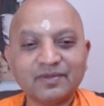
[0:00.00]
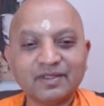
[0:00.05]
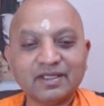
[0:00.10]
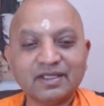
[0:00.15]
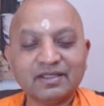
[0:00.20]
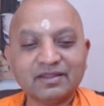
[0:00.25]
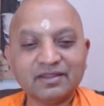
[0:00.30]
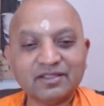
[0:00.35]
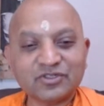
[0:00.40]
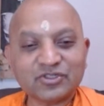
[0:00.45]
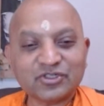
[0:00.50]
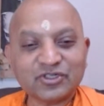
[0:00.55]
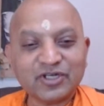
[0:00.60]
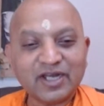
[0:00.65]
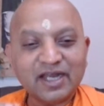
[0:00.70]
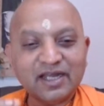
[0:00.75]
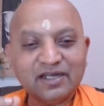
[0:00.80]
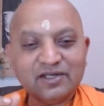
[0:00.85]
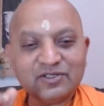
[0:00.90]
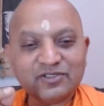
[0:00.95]
The
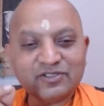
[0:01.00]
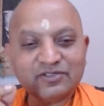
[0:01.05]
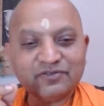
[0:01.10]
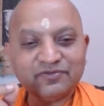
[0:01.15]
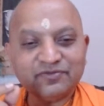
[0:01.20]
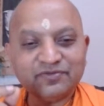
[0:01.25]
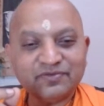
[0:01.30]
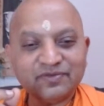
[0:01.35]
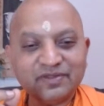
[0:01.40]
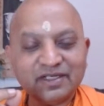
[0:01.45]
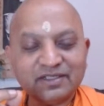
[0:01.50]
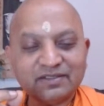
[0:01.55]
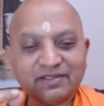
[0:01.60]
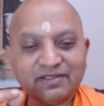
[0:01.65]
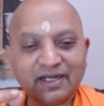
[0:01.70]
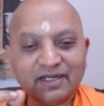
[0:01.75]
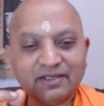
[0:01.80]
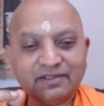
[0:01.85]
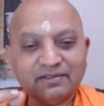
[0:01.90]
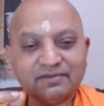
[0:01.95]
strands of that
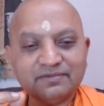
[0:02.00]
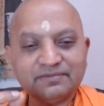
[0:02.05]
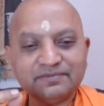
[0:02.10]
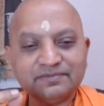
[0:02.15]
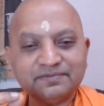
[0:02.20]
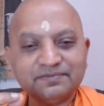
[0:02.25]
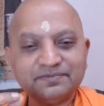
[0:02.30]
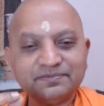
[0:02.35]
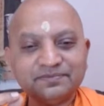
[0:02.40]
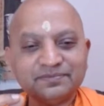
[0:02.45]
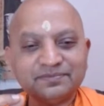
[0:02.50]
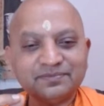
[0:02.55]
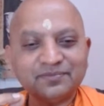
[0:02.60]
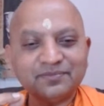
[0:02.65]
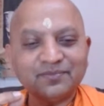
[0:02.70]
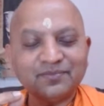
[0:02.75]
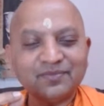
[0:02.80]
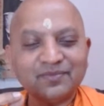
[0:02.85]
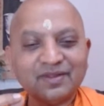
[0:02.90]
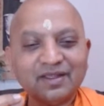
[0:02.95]
thread
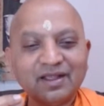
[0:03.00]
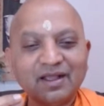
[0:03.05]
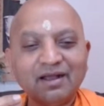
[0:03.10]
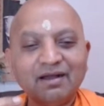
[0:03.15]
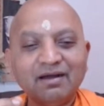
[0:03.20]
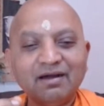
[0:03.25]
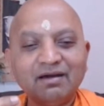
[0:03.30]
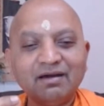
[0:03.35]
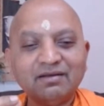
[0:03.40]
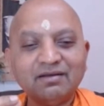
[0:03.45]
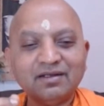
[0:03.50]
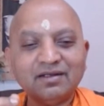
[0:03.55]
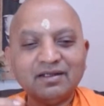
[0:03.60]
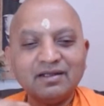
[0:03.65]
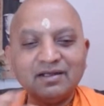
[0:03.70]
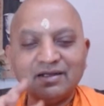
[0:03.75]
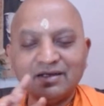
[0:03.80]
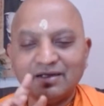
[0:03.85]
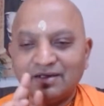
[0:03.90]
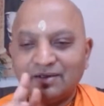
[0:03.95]
are
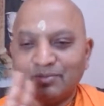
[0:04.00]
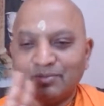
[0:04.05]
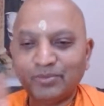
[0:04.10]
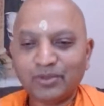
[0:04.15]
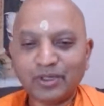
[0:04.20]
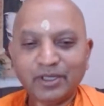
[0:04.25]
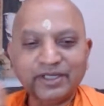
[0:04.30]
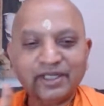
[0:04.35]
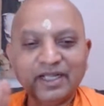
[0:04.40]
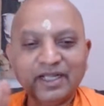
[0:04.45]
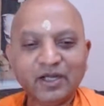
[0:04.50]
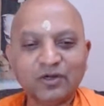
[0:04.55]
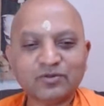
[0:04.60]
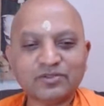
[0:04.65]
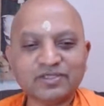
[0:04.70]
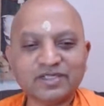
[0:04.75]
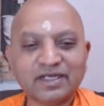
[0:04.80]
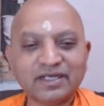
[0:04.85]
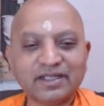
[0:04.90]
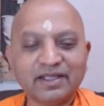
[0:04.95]
pointing
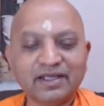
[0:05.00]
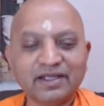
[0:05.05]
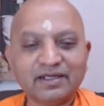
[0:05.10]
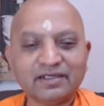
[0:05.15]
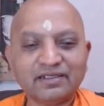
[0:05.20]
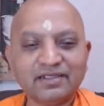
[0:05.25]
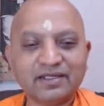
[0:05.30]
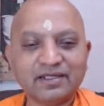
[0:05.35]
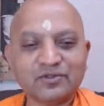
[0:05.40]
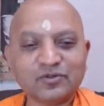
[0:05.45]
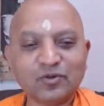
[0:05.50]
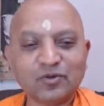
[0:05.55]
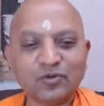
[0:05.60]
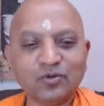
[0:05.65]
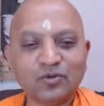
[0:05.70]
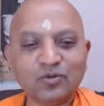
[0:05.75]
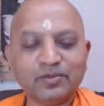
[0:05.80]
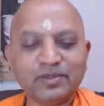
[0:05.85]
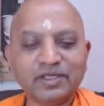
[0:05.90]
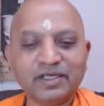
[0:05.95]
outside here and there, so
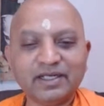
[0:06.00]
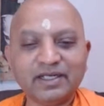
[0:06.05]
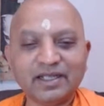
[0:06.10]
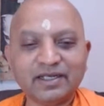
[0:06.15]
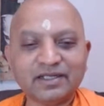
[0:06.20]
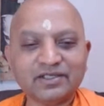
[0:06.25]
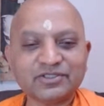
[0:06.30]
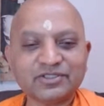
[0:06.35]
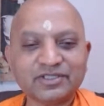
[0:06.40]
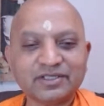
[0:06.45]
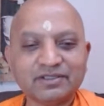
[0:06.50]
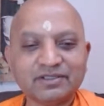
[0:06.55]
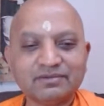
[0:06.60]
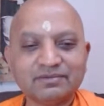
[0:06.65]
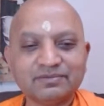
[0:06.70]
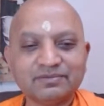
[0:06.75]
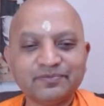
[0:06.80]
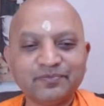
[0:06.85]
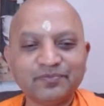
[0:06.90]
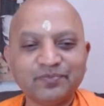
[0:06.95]
many directions.
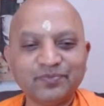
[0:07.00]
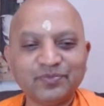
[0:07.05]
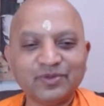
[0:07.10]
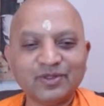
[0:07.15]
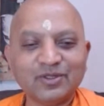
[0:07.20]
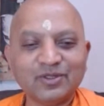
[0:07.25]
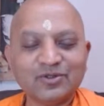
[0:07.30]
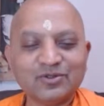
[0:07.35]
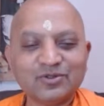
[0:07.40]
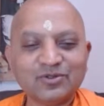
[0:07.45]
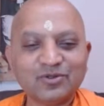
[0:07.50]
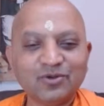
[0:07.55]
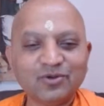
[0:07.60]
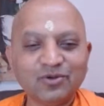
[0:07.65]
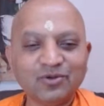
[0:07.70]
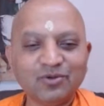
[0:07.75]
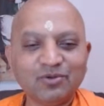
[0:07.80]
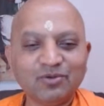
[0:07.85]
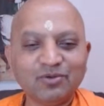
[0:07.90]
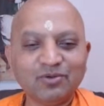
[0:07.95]

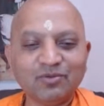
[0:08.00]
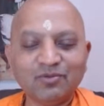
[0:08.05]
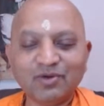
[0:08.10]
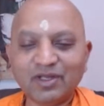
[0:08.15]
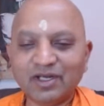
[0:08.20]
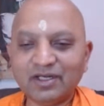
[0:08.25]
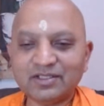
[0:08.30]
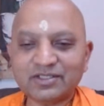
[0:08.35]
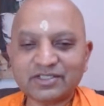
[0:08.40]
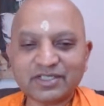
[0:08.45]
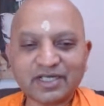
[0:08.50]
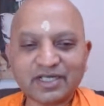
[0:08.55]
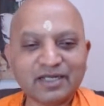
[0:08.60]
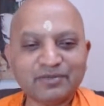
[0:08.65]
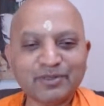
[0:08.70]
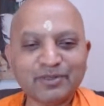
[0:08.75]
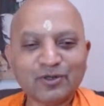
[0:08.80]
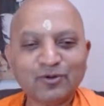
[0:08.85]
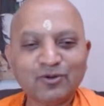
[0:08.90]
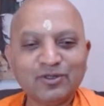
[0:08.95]
So one strand may
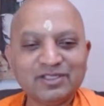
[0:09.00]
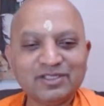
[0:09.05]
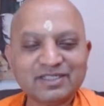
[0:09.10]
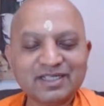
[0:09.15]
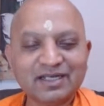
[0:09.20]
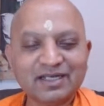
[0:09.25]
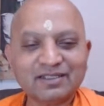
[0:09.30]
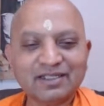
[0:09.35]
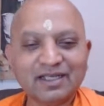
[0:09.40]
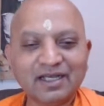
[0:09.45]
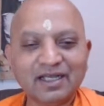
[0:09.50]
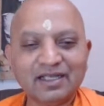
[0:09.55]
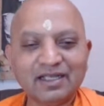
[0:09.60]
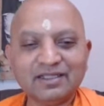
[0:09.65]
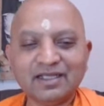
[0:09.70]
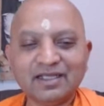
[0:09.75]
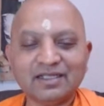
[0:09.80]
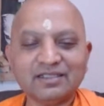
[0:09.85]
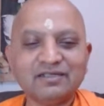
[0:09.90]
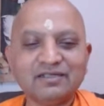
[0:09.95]
go inside the eye, the
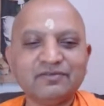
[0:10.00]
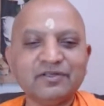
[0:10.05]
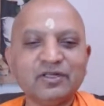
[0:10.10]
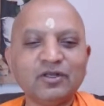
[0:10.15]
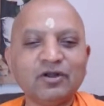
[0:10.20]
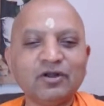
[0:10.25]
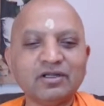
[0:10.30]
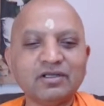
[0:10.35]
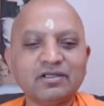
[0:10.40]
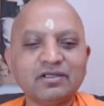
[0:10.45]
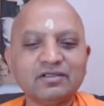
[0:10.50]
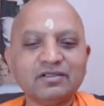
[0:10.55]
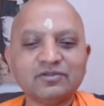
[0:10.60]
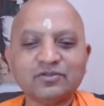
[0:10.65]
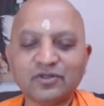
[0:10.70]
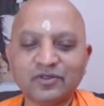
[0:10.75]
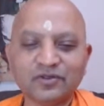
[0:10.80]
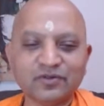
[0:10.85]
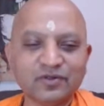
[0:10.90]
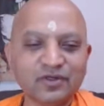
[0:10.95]
other will not. So
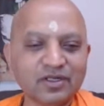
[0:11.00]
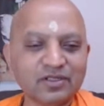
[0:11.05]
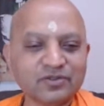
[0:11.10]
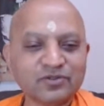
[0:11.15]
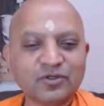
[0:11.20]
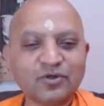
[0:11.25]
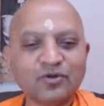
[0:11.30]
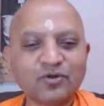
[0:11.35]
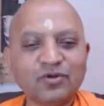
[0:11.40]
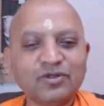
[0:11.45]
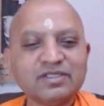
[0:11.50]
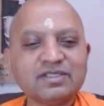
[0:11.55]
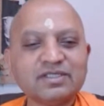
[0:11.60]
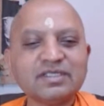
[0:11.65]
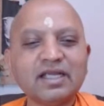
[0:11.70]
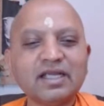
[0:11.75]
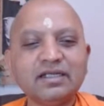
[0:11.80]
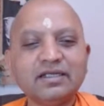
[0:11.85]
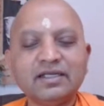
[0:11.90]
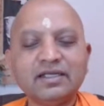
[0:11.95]
it doesn't go
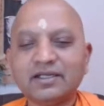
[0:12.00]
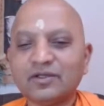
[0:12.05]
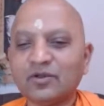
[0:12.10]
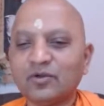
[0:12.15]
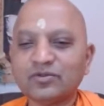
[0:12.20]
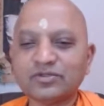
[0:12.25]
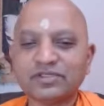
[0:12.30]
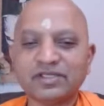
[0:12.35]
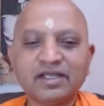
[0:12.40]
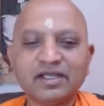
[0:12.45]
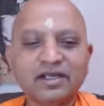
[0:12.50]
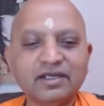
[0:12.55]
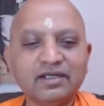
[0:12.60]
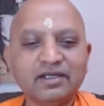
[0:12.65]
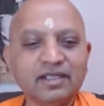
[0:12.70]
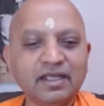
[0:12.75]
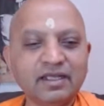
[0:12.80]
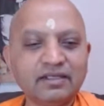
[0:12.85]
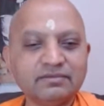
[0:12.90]
inside, it goes here and there.